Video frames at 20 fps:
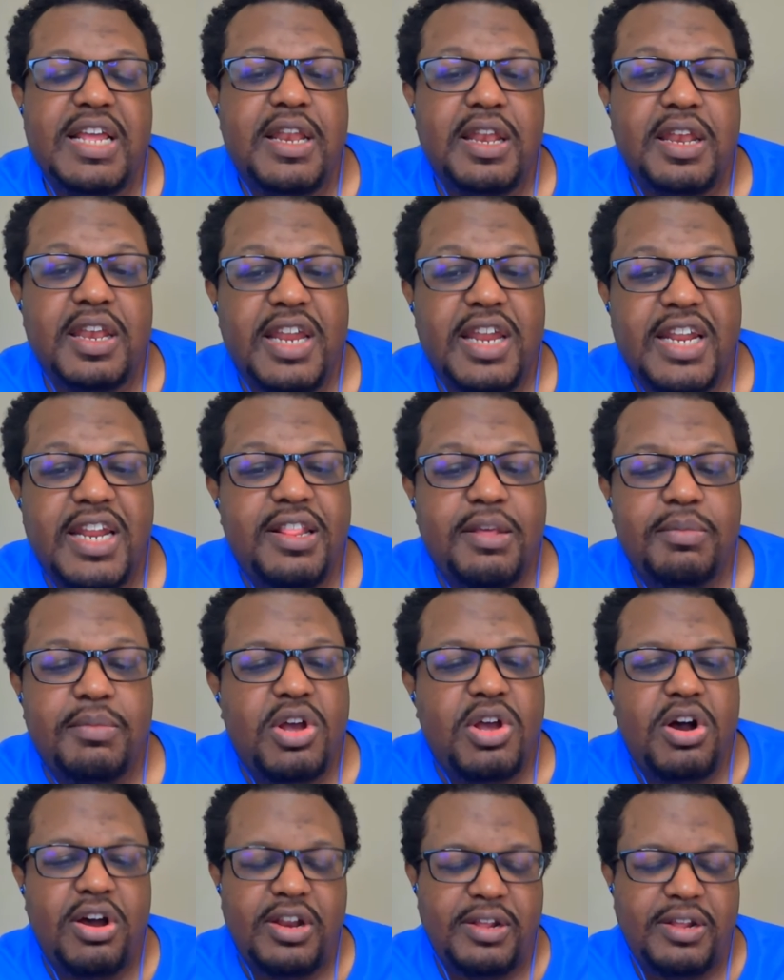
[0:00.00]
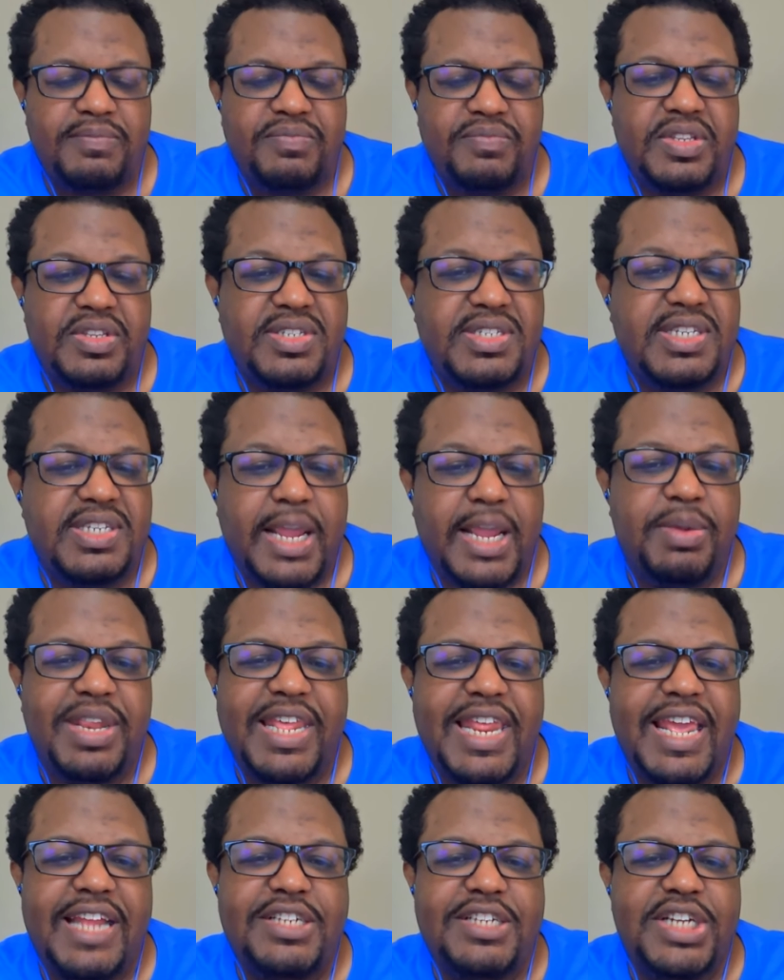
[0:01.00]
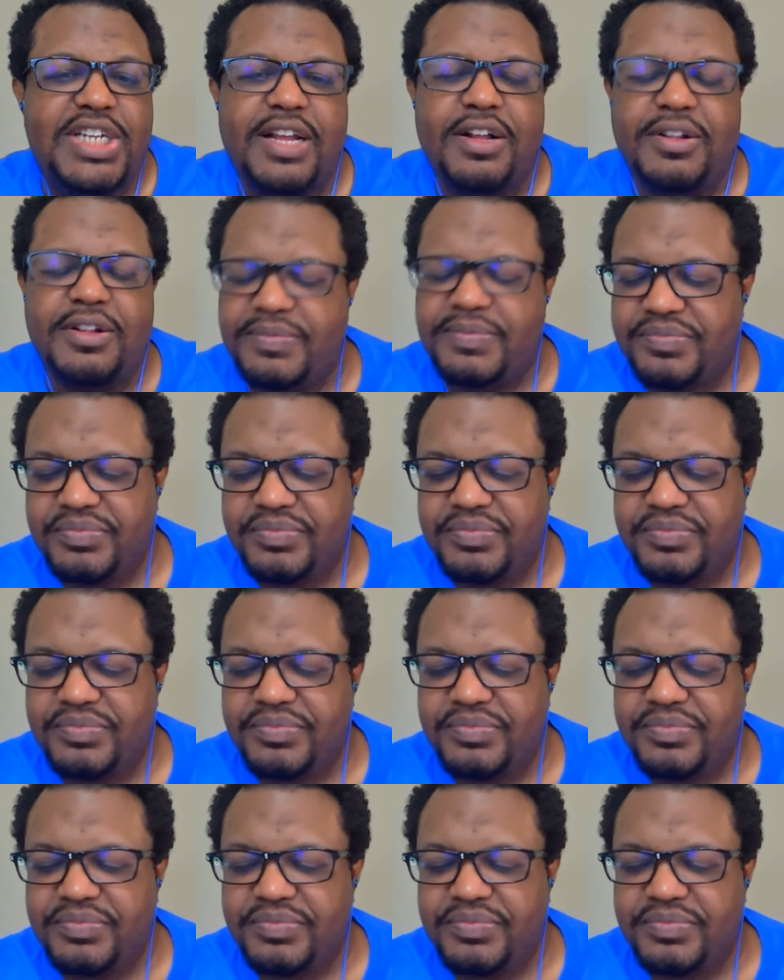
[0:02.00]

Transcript: None of them caught it. Same with the NHL.